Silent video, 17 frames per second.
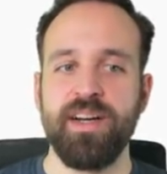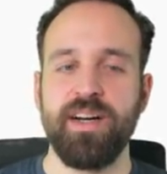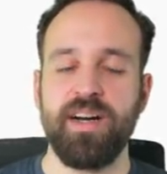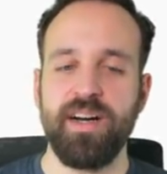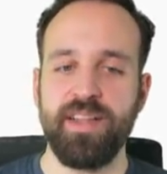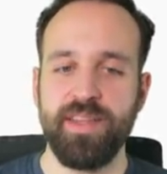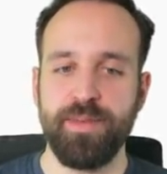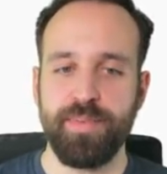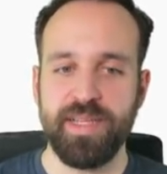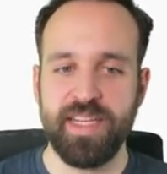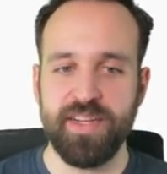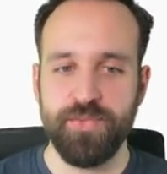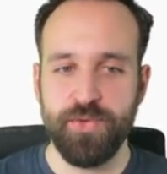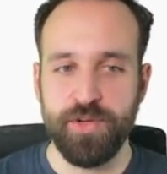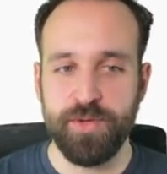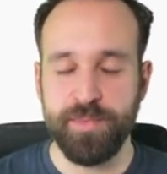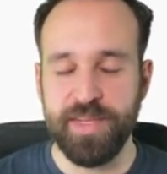on the
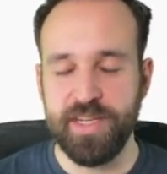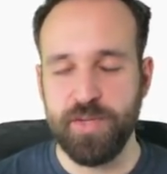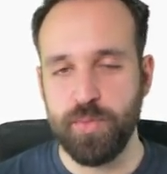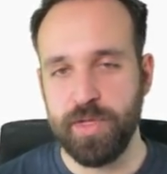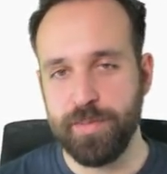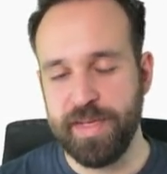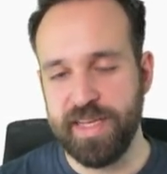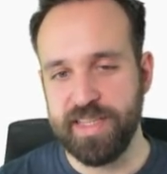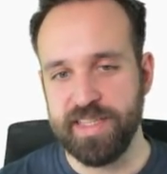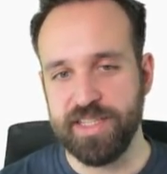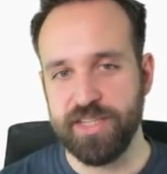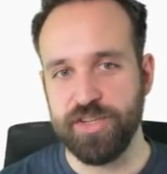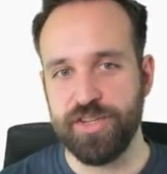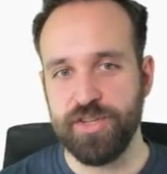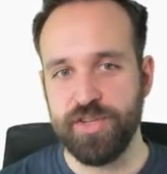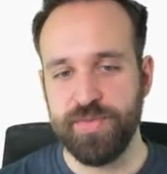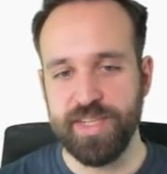platform, it will make the
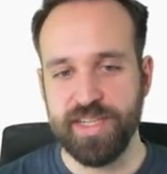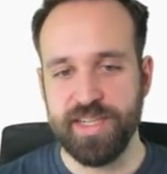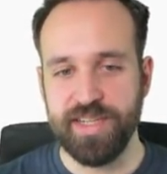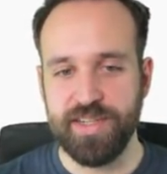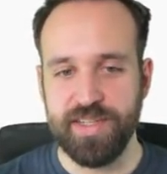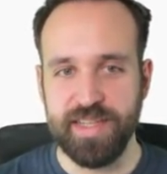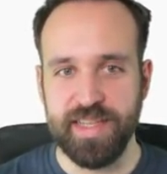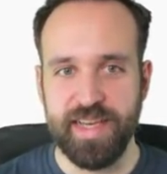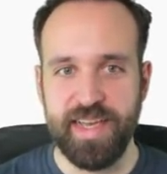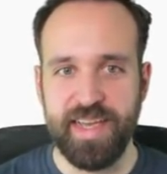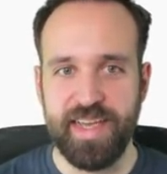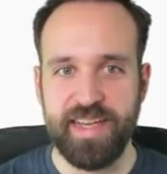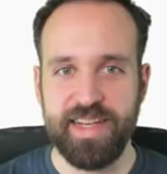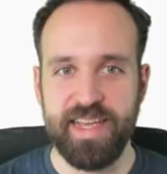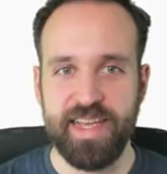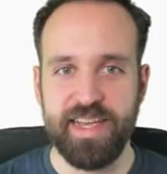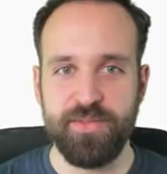Cordova call
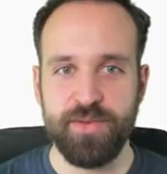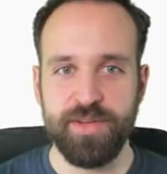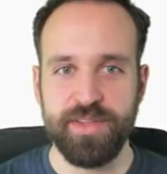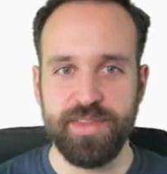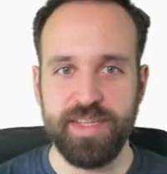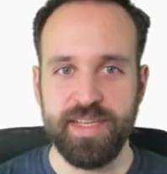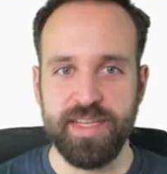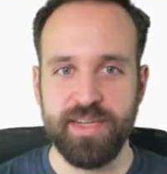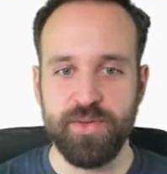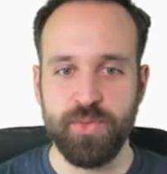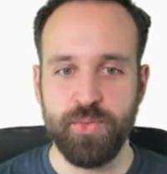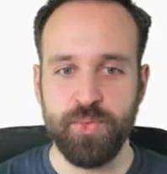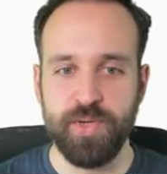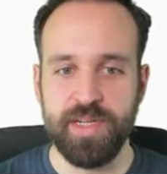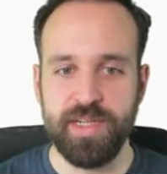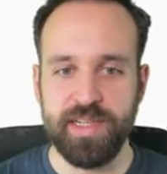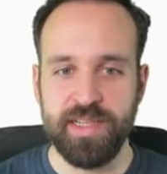and everything
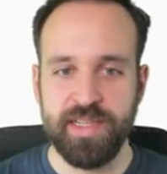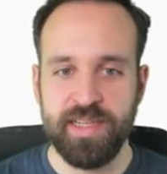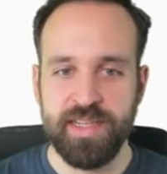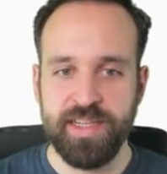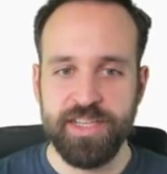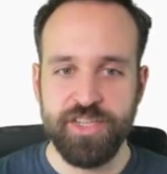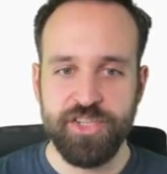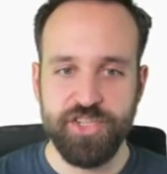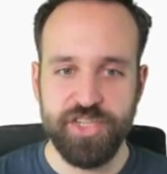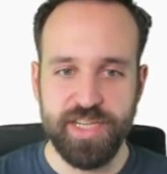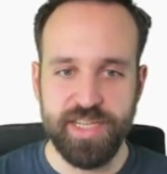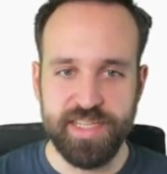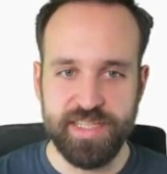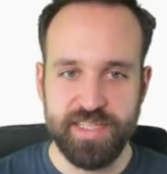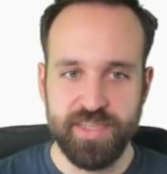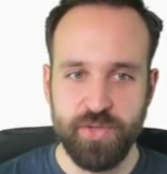will just